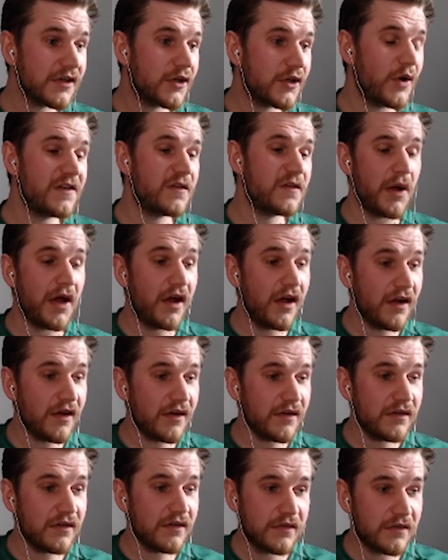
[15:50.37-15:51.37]
Queen's
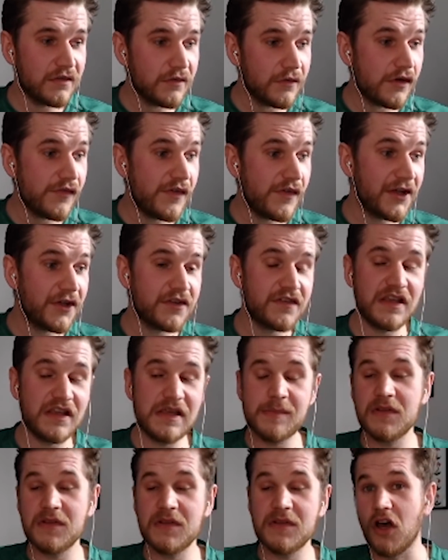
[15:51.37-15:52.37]
Park. We were a very good
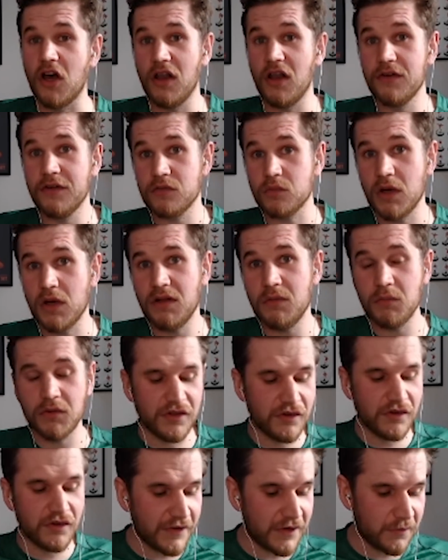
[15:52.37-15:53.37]
team in Scotland as well.
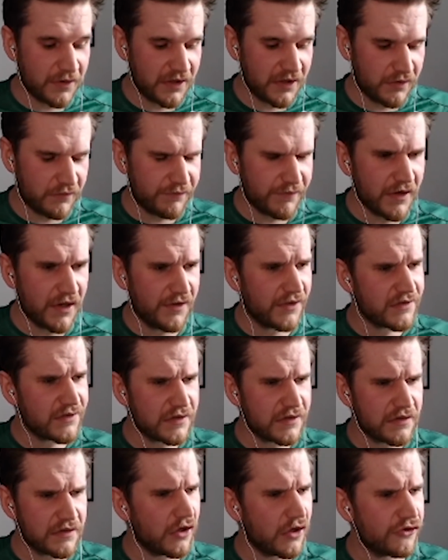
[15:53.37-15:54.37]
One of the founding
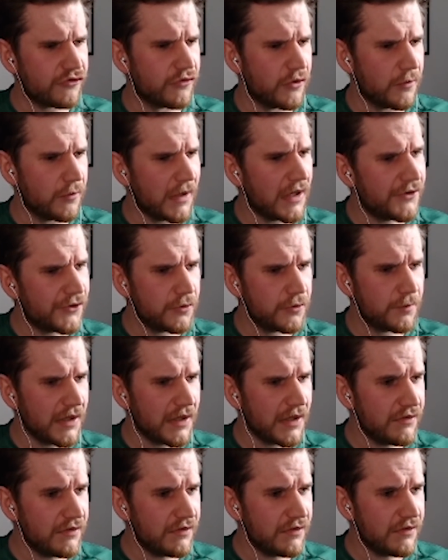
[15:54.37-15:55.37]
fathers in Scottish football, I do
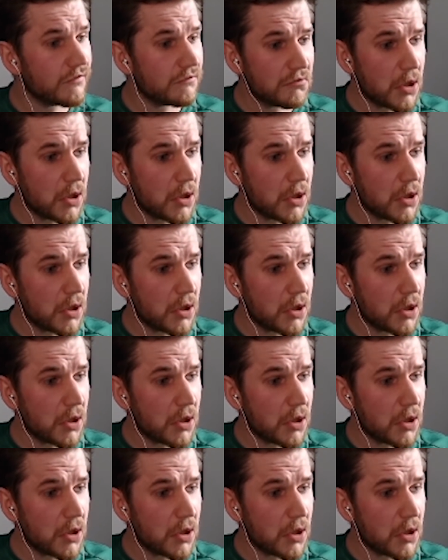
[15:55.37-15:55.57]
believe.